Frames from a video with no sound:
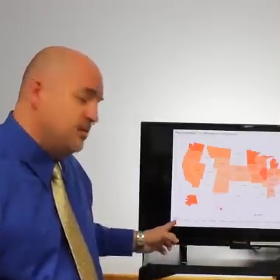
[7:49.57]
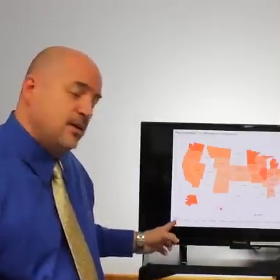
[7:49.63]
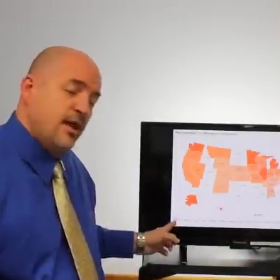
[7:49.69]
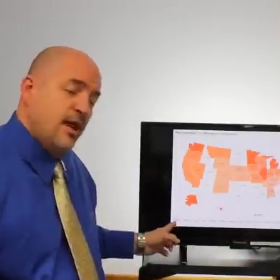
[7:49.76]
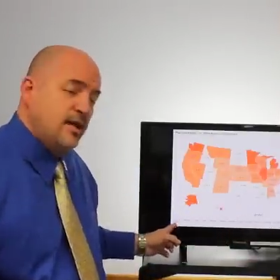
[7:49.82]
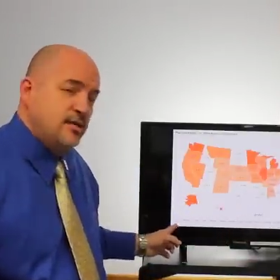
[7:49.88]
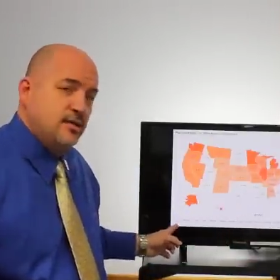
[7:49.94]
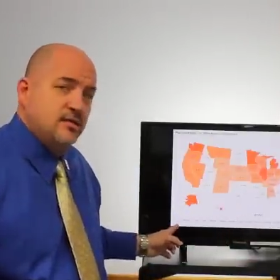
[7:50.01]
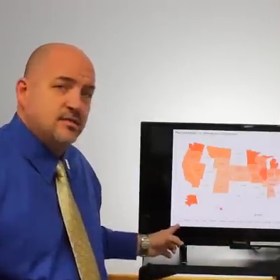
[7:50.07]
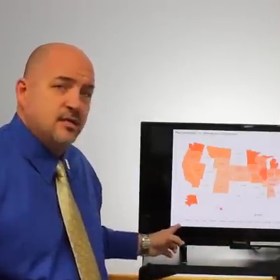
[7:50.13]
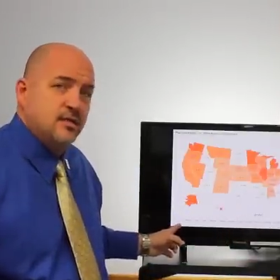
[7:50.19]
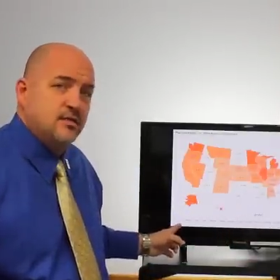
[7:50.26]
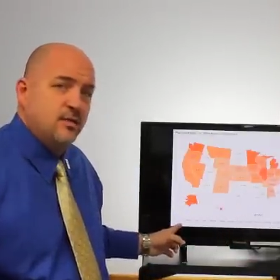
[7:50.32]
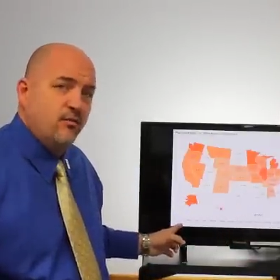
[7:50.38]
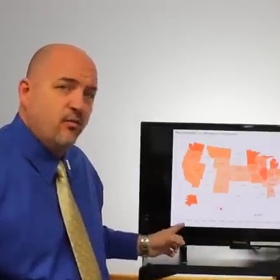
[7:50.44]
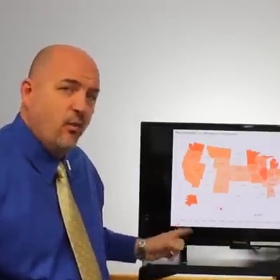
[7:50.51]
to
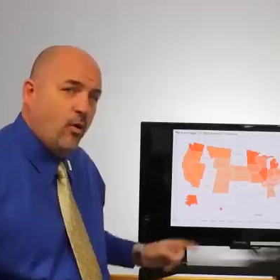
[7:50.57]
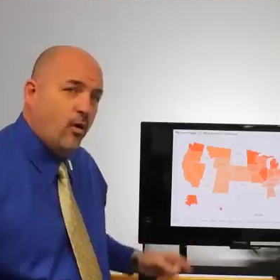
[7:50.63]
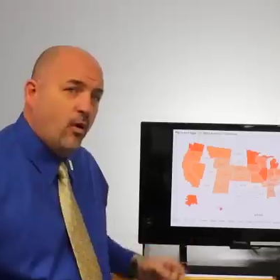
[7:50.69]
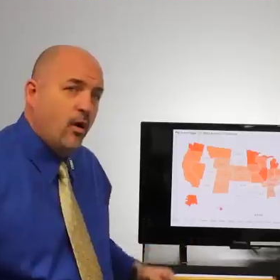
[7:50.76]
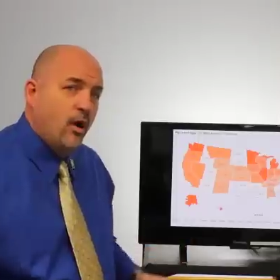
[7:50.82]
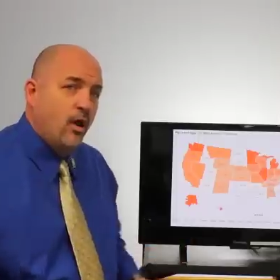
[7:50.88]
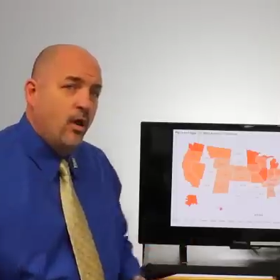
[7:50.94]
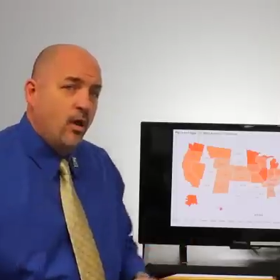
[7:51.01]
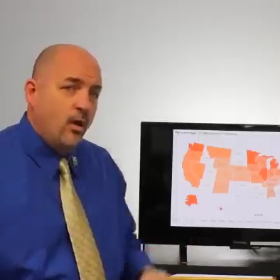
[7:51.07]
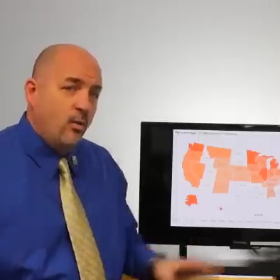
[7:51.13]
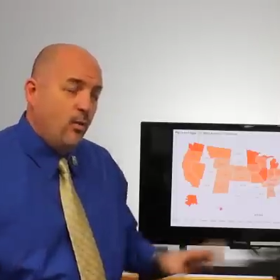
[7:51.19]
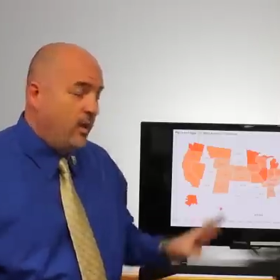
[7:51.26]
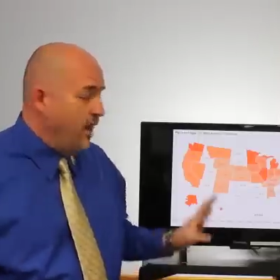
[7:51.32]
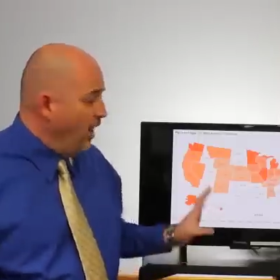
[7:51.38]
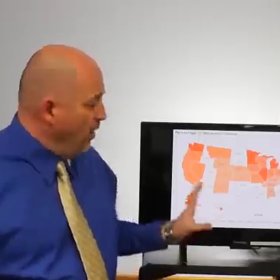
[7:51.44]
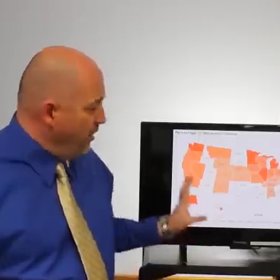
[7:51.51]
1964,
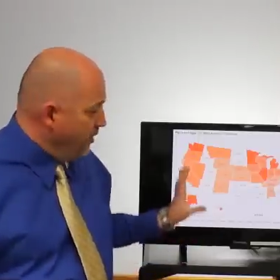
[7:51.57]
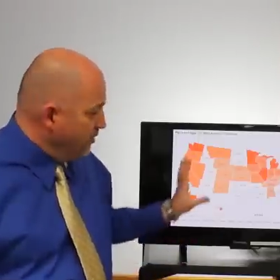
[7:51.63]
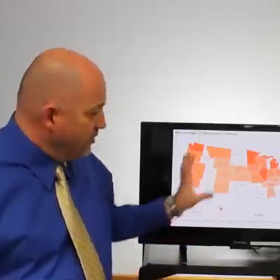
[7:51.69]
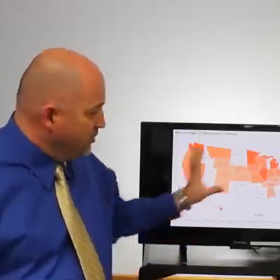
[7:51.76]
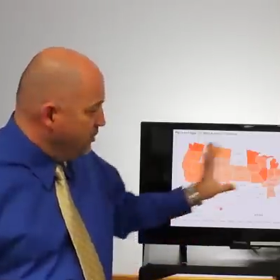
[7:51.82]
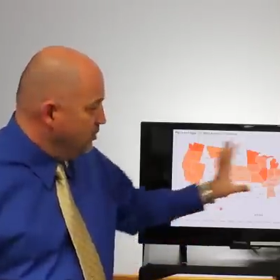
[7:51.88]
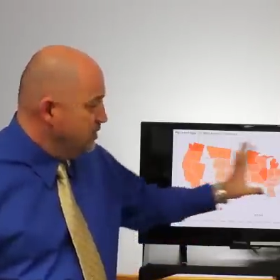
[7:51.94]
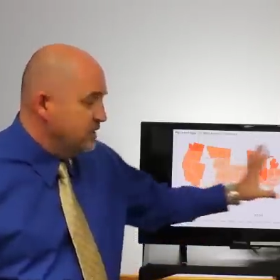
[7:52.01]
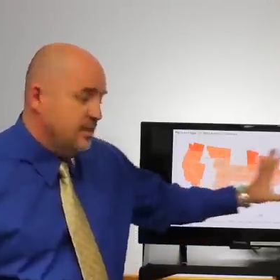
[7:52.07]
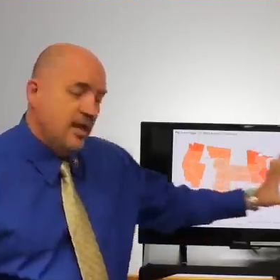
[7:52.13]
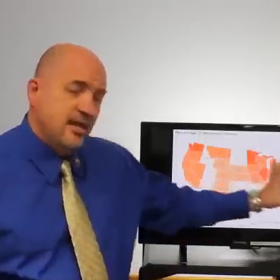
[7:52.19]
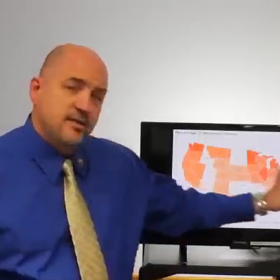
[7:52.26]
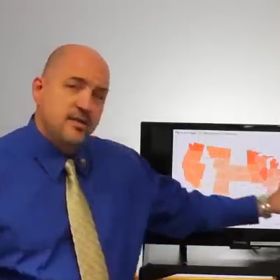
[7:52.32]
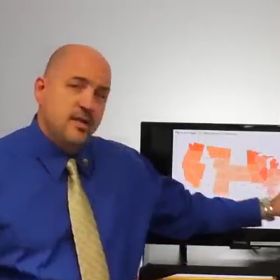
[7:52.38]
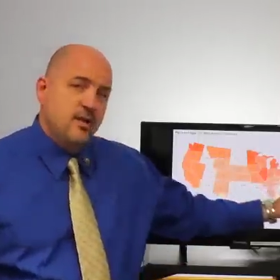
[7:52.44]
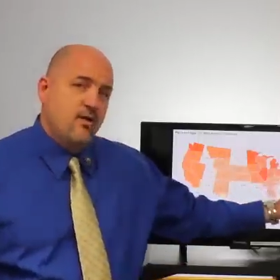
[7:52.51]
when there was union
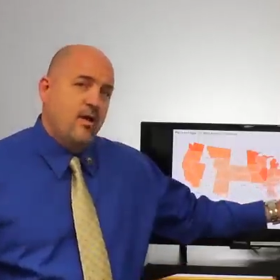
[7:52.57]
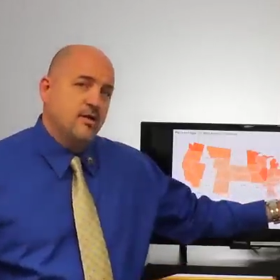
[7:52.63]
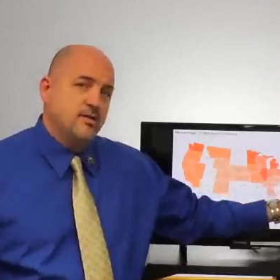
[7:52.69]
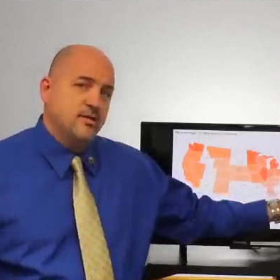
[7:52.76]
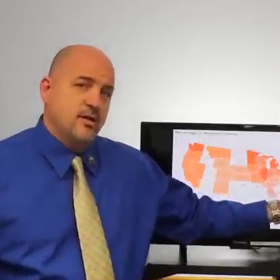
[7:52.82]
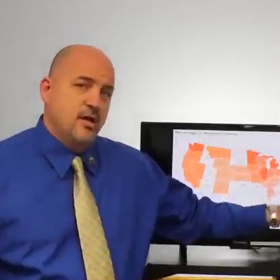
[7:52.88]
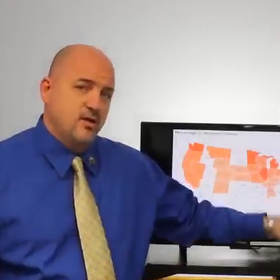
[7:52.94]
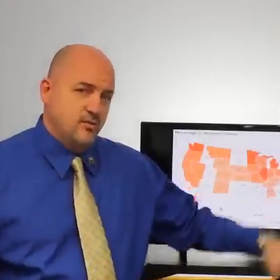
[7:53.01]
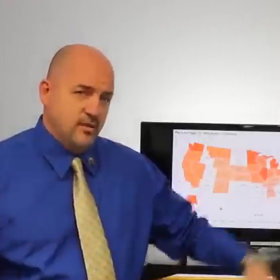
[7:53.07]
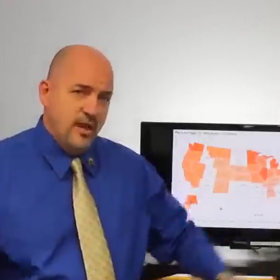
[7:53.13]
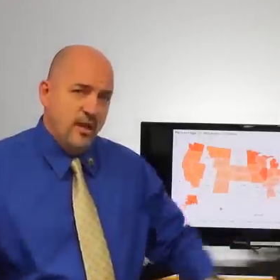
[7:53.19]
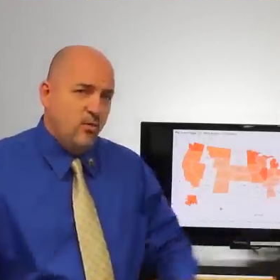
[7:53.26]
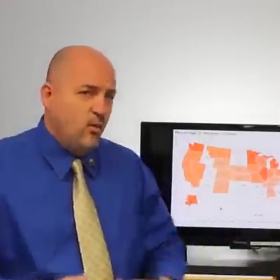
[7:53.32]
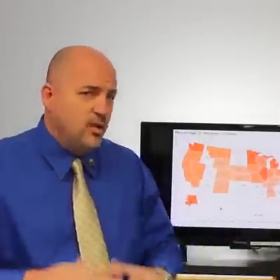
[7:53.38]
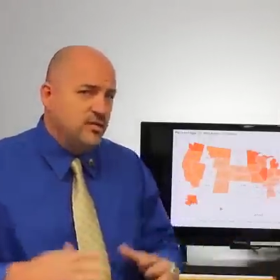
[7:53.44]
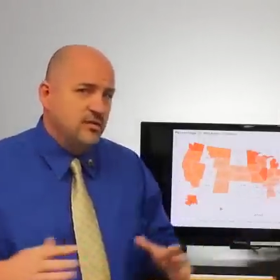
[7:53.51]
density across the country,
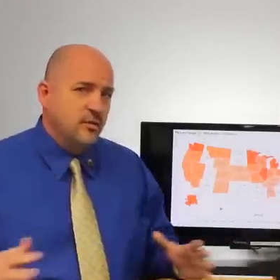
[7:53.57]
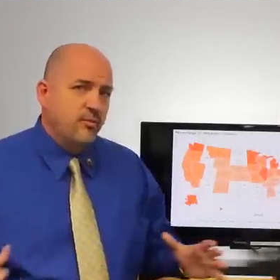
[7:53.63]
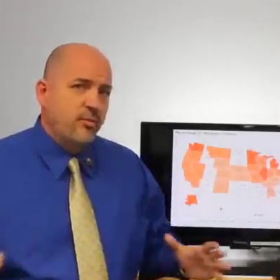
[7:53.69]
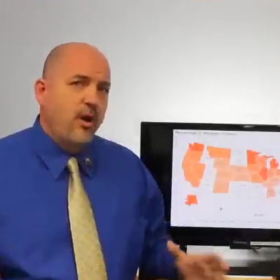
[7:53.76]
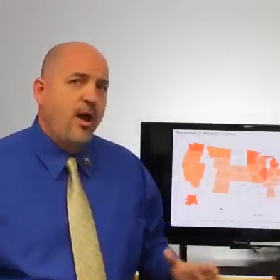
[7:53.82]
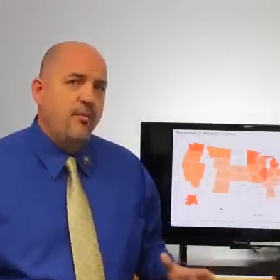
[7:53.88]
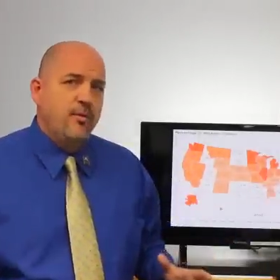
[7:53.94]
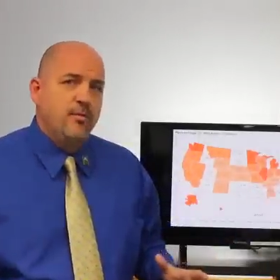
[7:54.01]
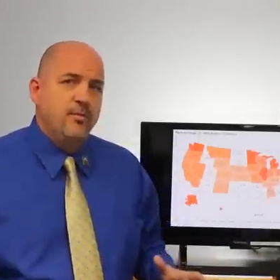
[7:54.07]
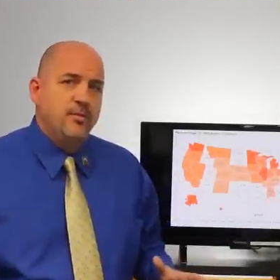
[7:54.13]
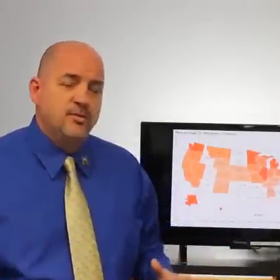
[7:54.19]
that wasn't a problem.